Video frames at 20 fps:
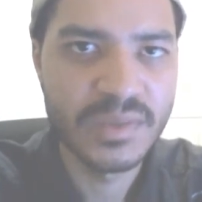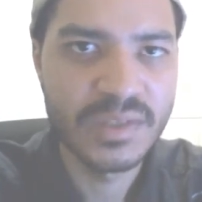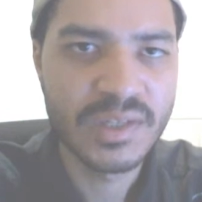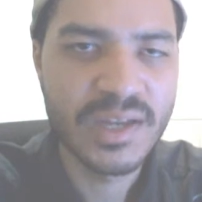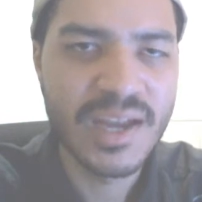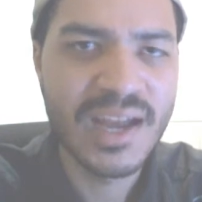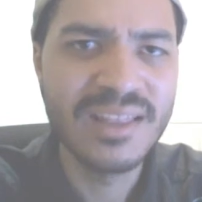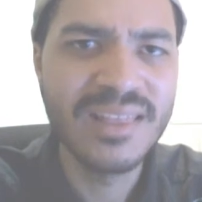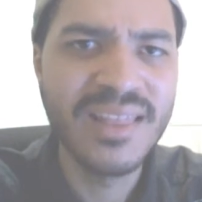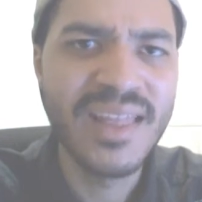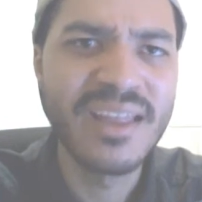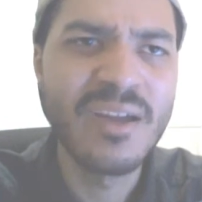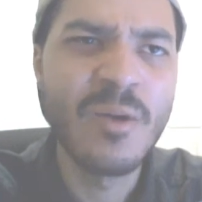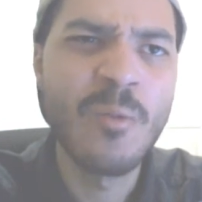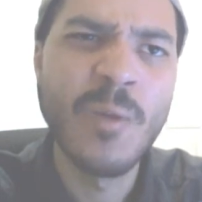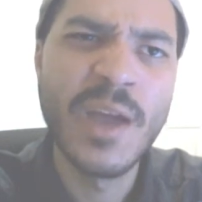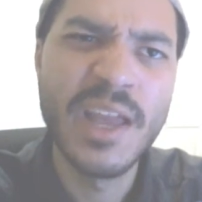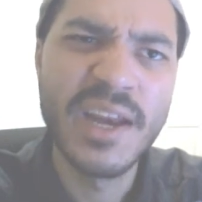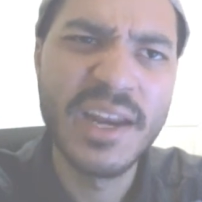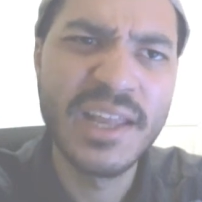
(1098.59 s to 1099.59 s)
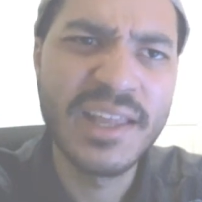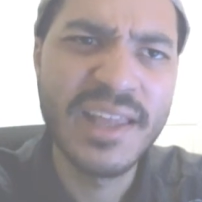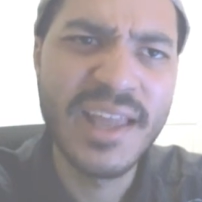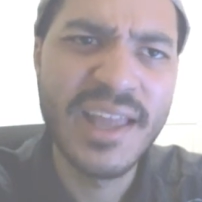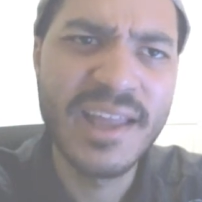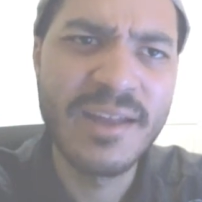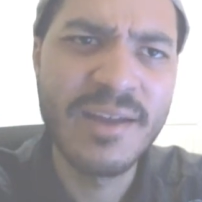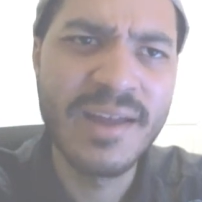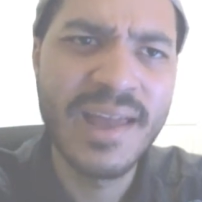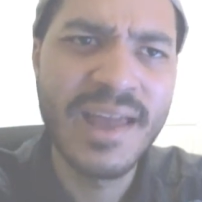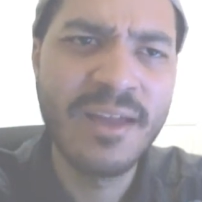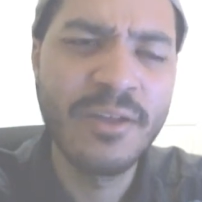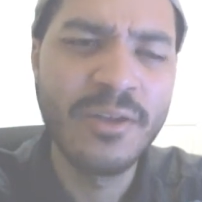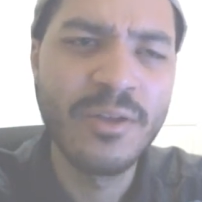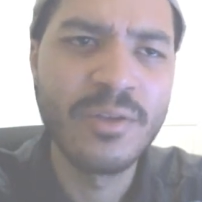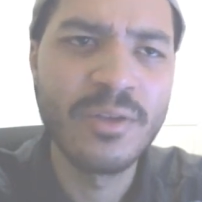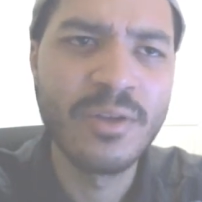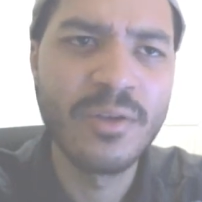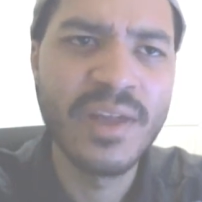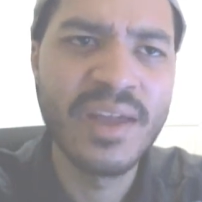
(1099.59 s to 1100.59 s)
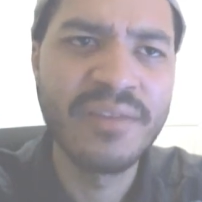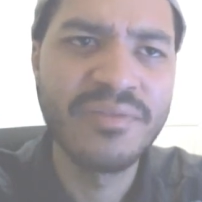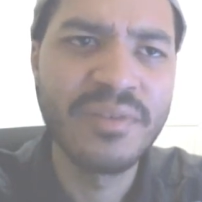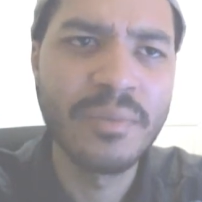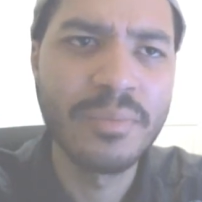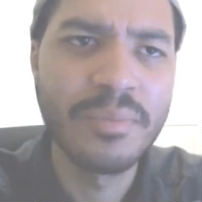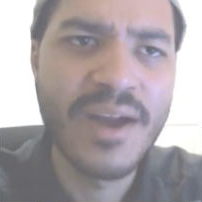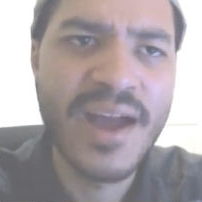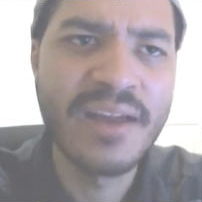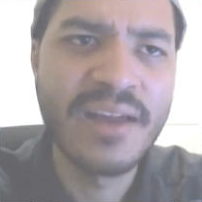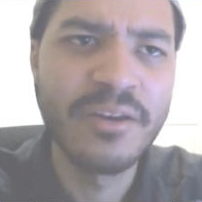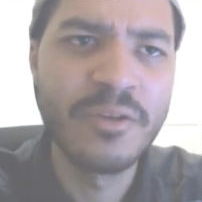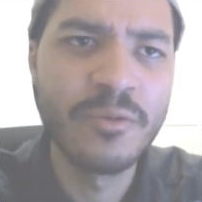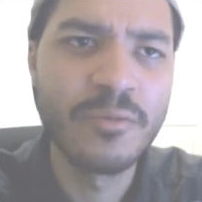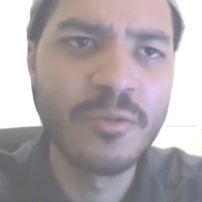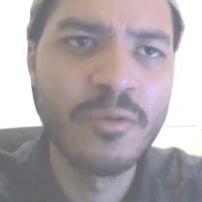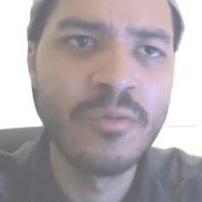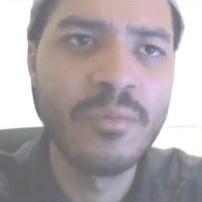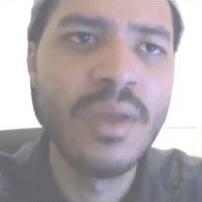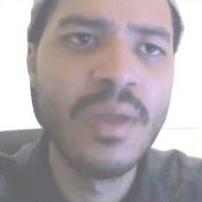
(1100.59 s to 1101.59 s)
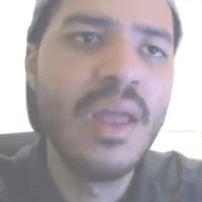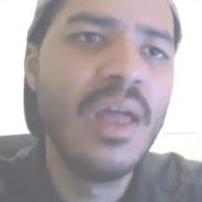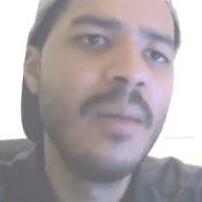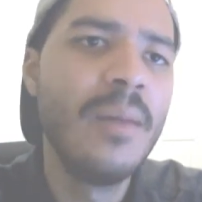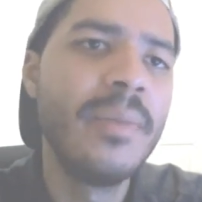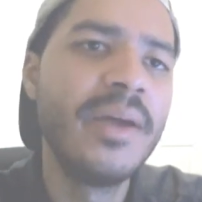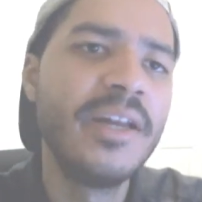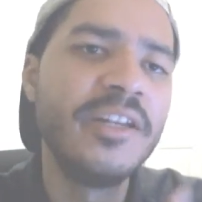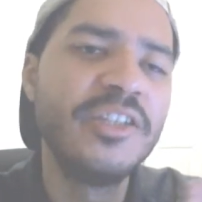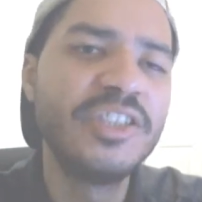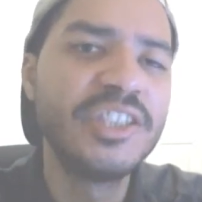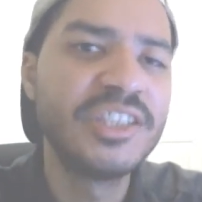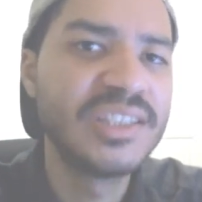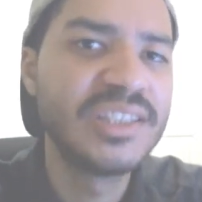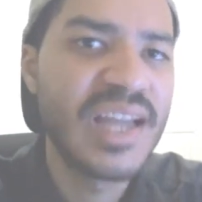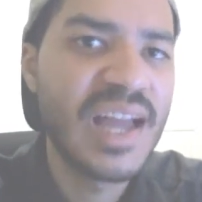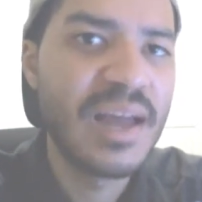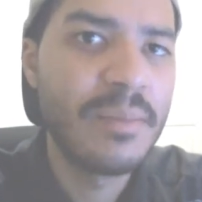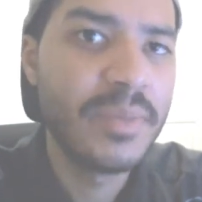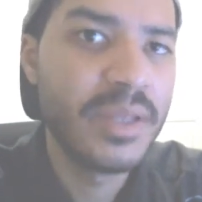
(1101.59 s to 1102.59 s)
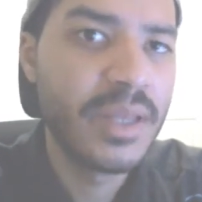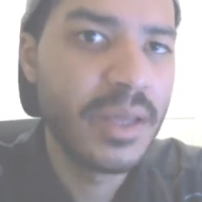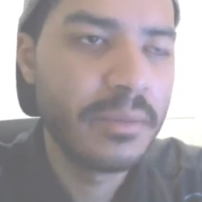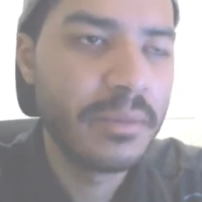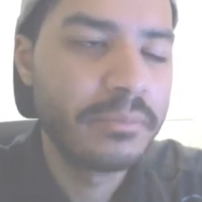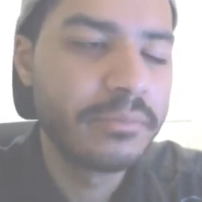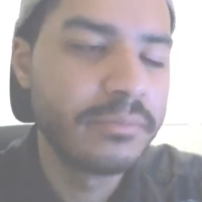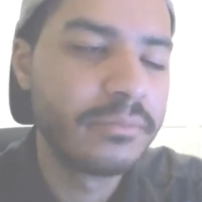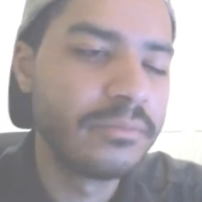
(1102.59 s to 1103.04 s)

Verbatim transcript: Kind of like a wedding cake, how you know you have the bride and the groom, but it's just Namie.